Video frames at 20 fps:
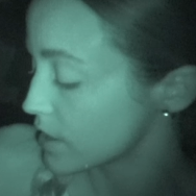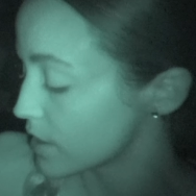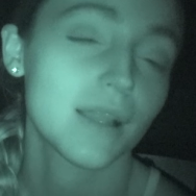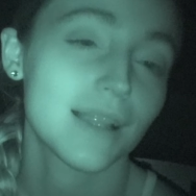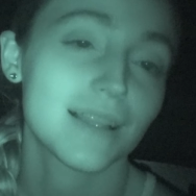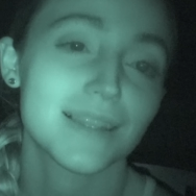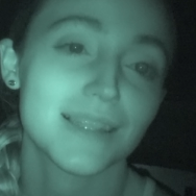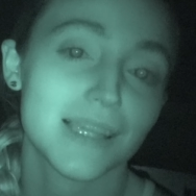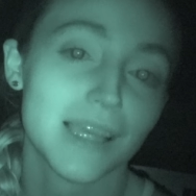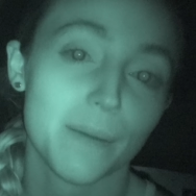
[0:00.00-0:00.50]

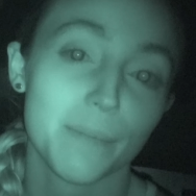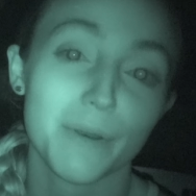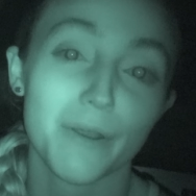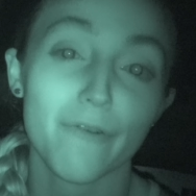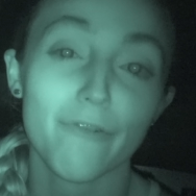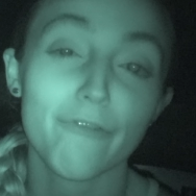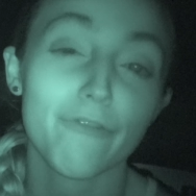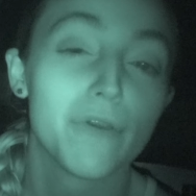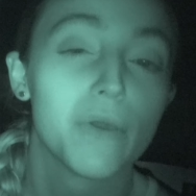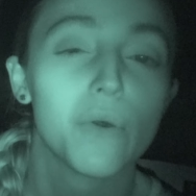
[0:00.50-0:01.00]
Let's see, I'm gonna
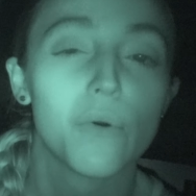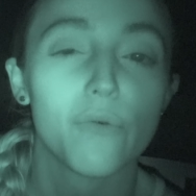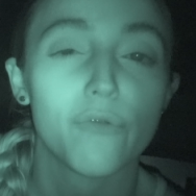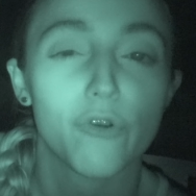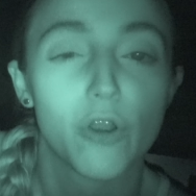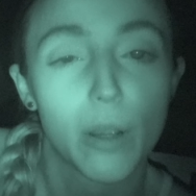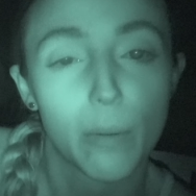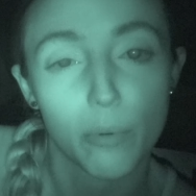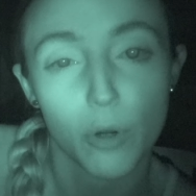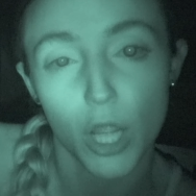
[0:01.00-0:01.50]
feel
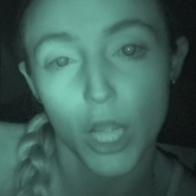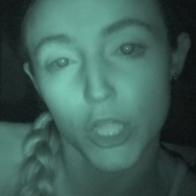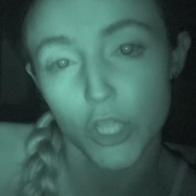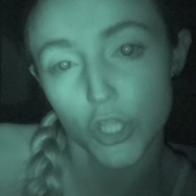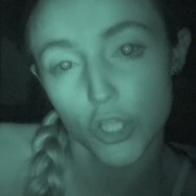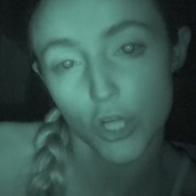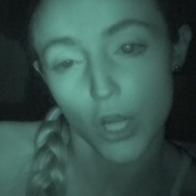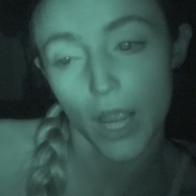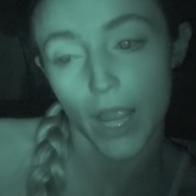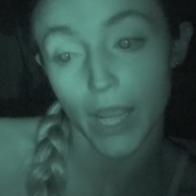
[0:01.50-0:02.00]
for a
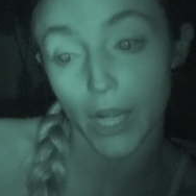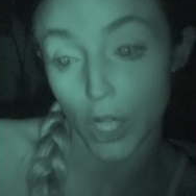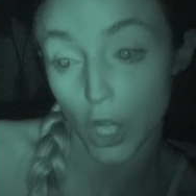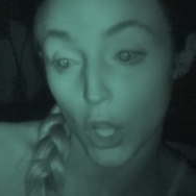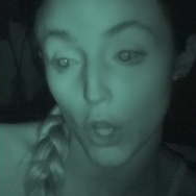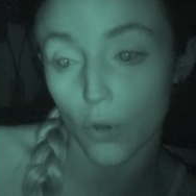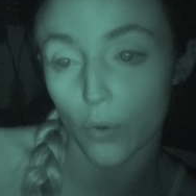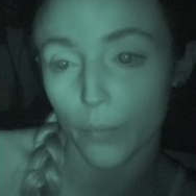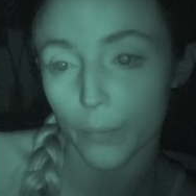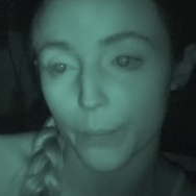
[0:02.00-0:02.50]
bronzer, I
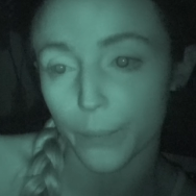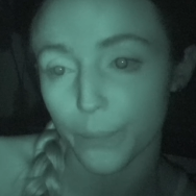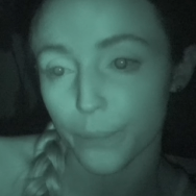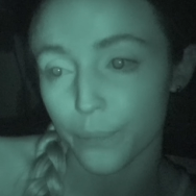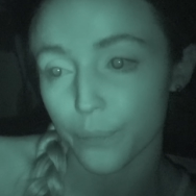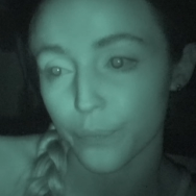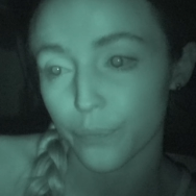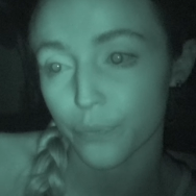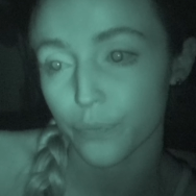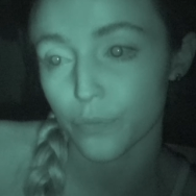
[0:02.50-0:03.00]

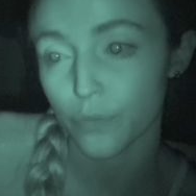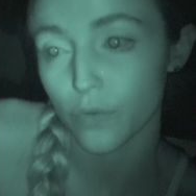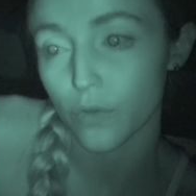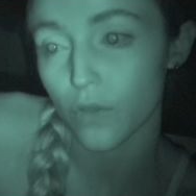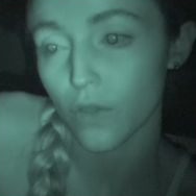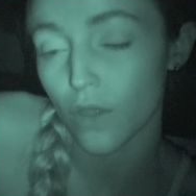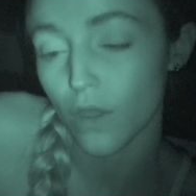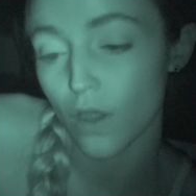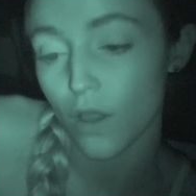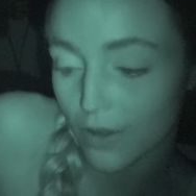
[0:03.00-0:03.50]

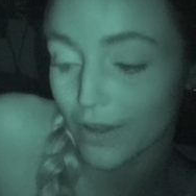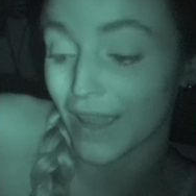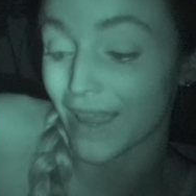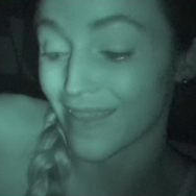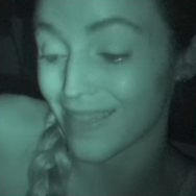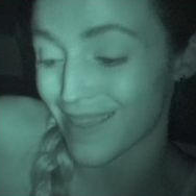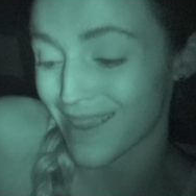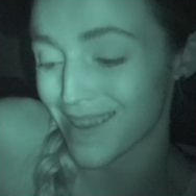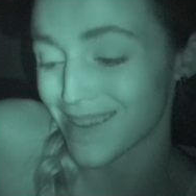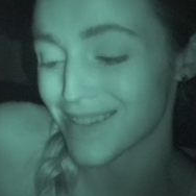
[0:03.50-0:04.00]
know. Okay,
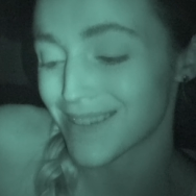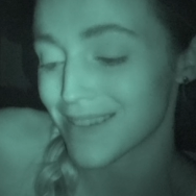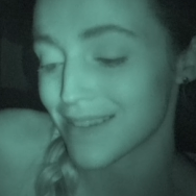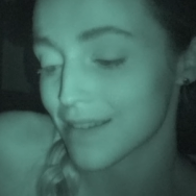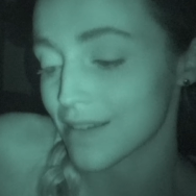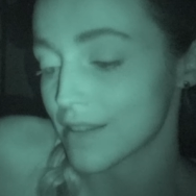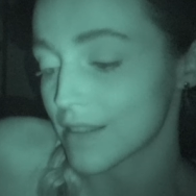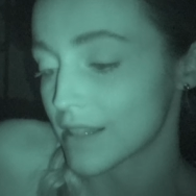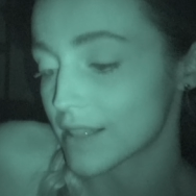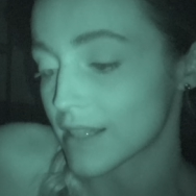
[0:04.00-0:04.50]
this.
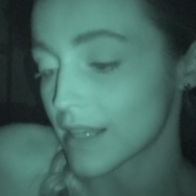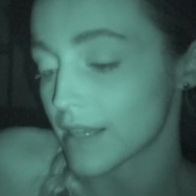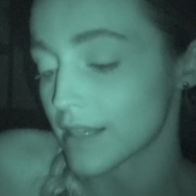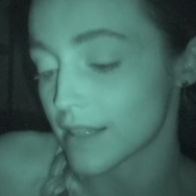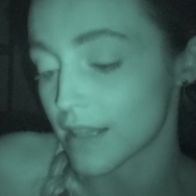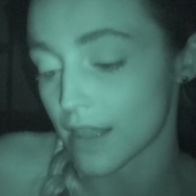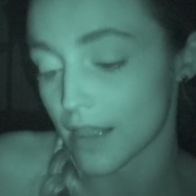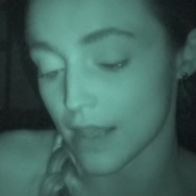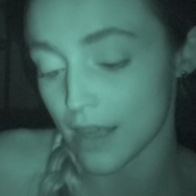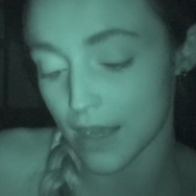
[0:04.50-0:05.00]
This is
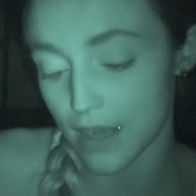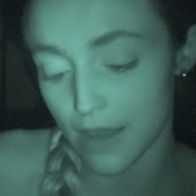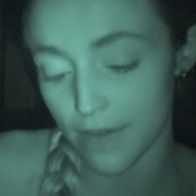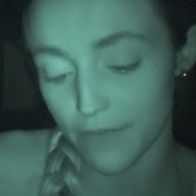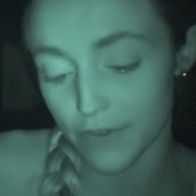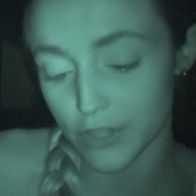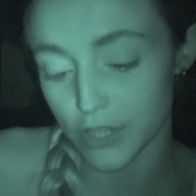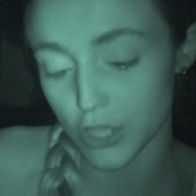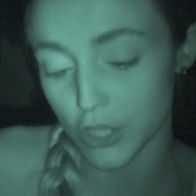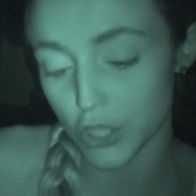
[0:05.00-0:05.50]
the
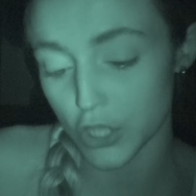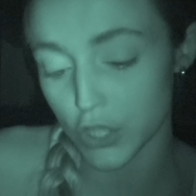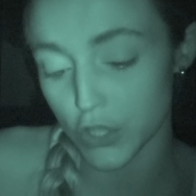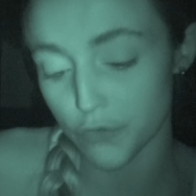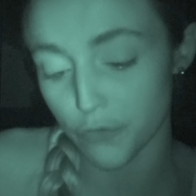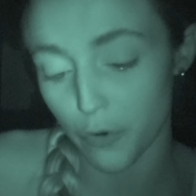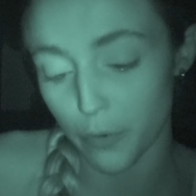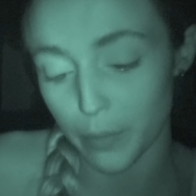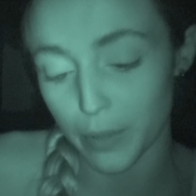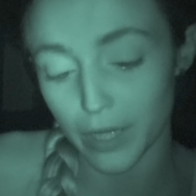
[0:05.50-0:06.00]
Physicians
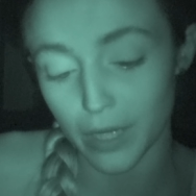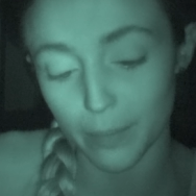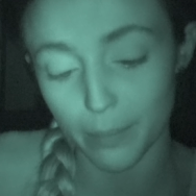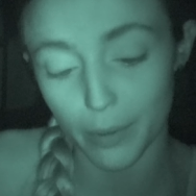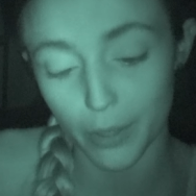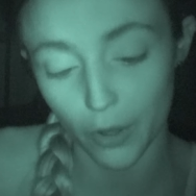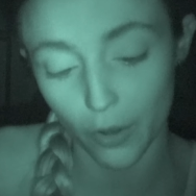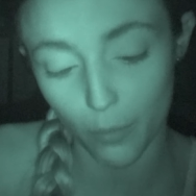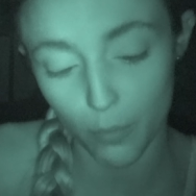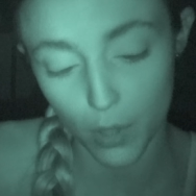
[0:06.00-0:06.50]
Formula
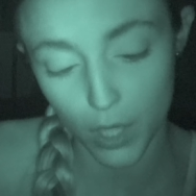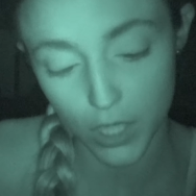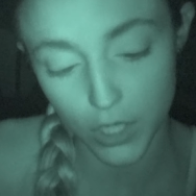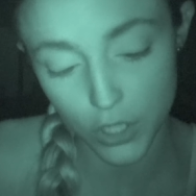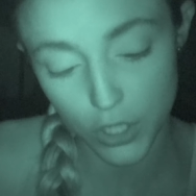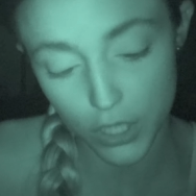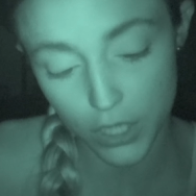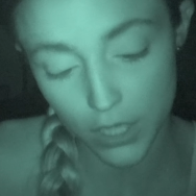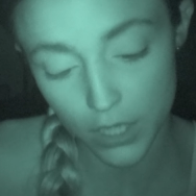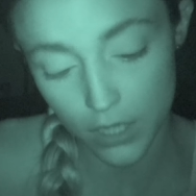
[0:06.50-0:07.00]
Butter
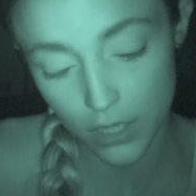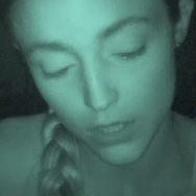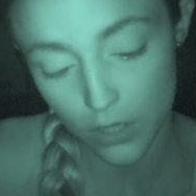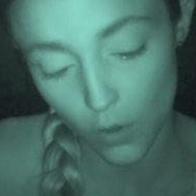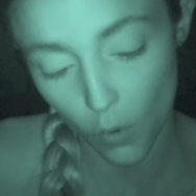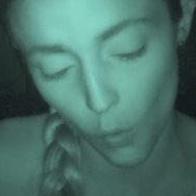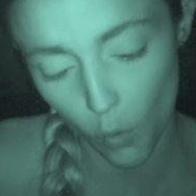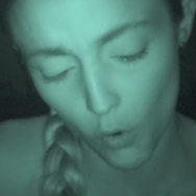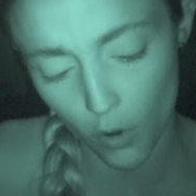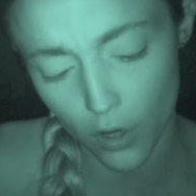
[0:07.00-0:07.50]
Bronzer
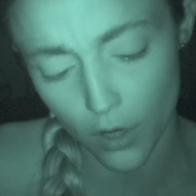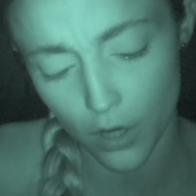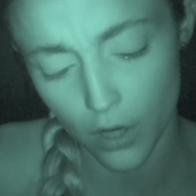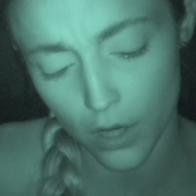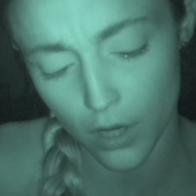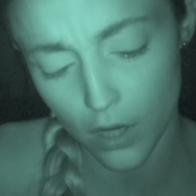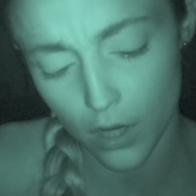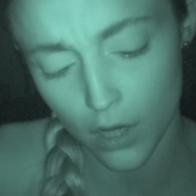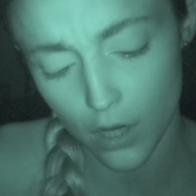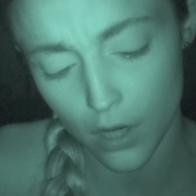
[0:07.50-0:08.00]

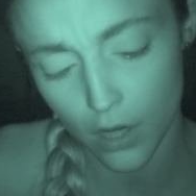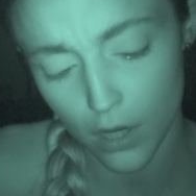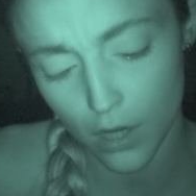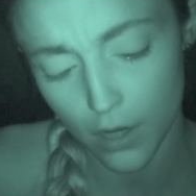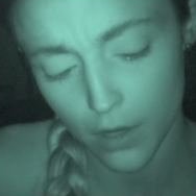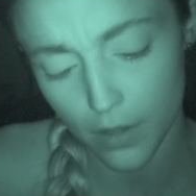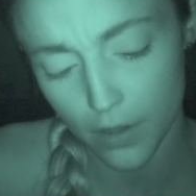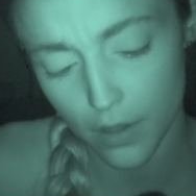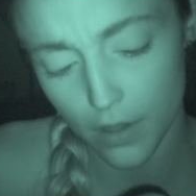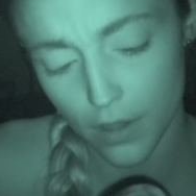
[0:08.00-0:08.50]
or
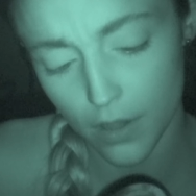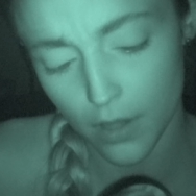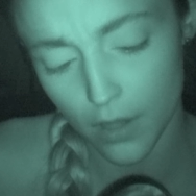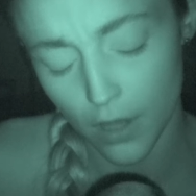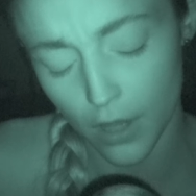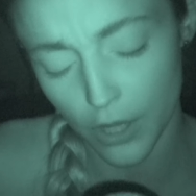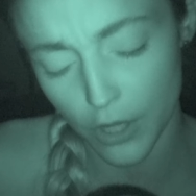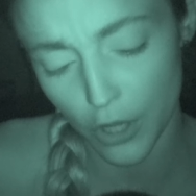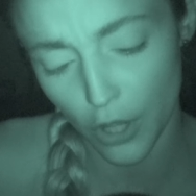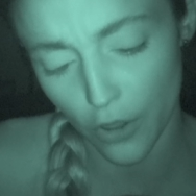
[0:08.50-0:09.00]

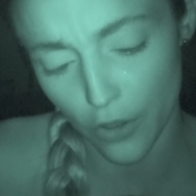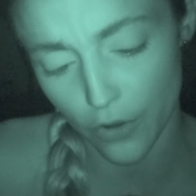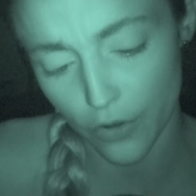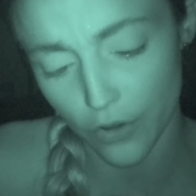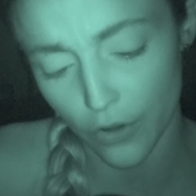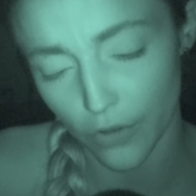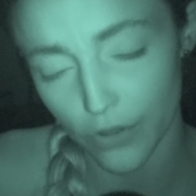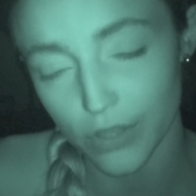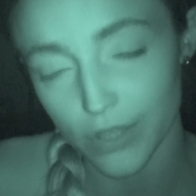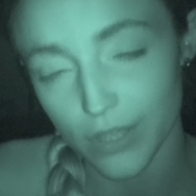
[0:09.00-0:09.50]
another,
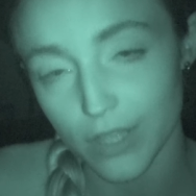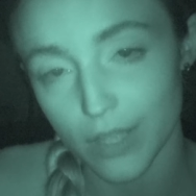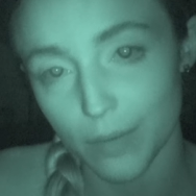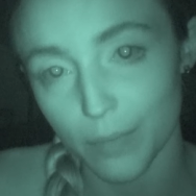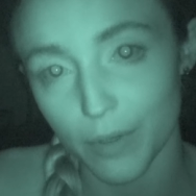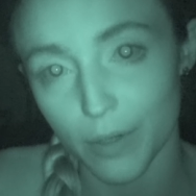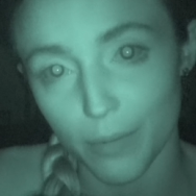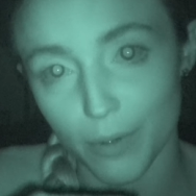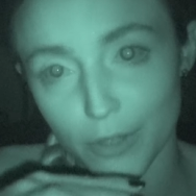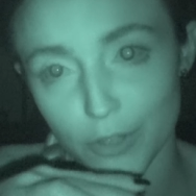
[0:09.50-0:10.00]
no, this is the
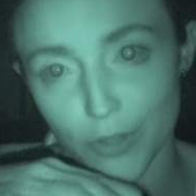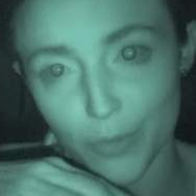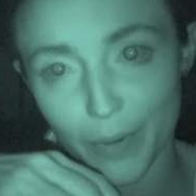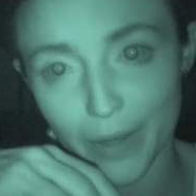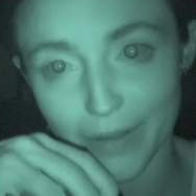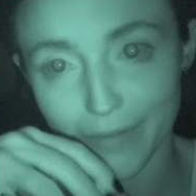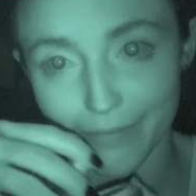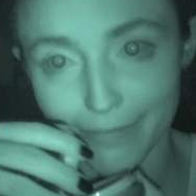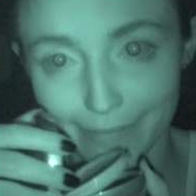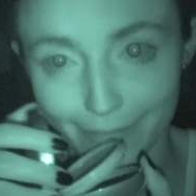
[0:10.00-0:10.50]
Butter Bronzer,
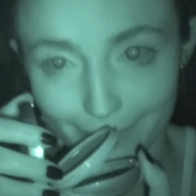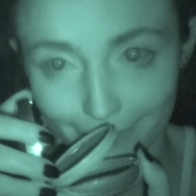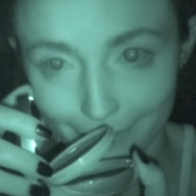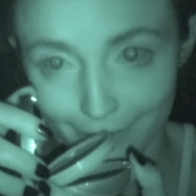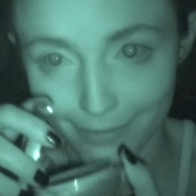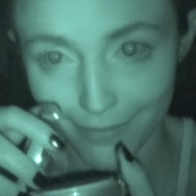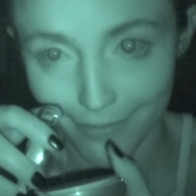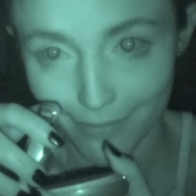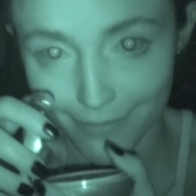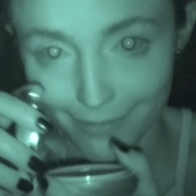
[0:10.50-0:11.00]
wait.
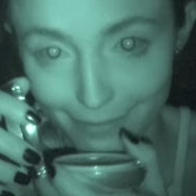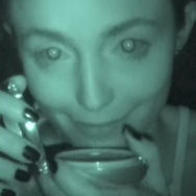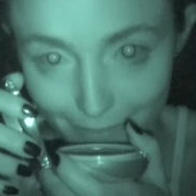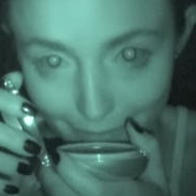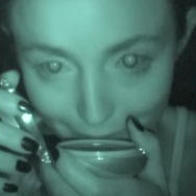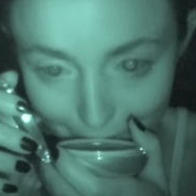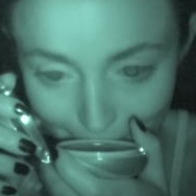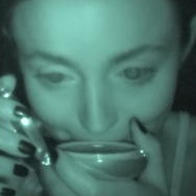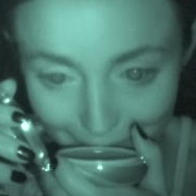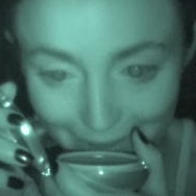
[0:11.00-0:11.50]

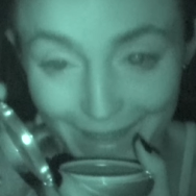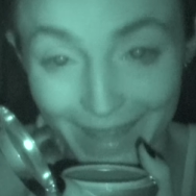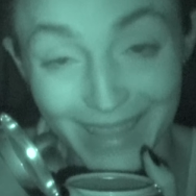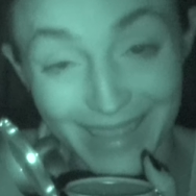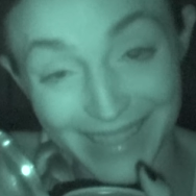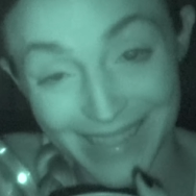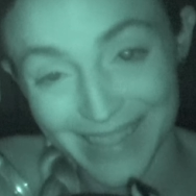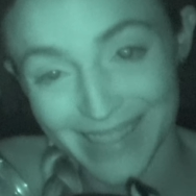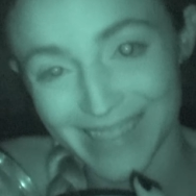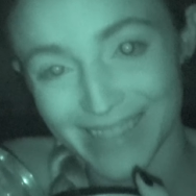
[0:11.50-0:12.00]

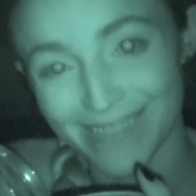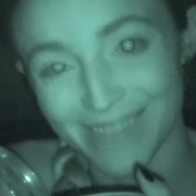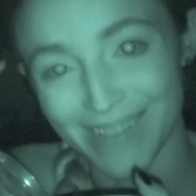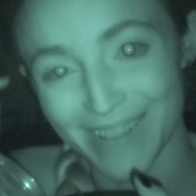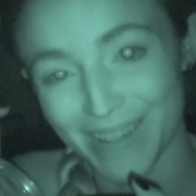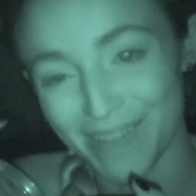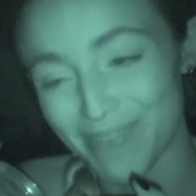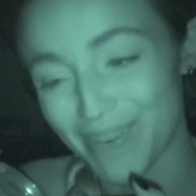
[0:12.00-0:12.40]
Yes, definitely the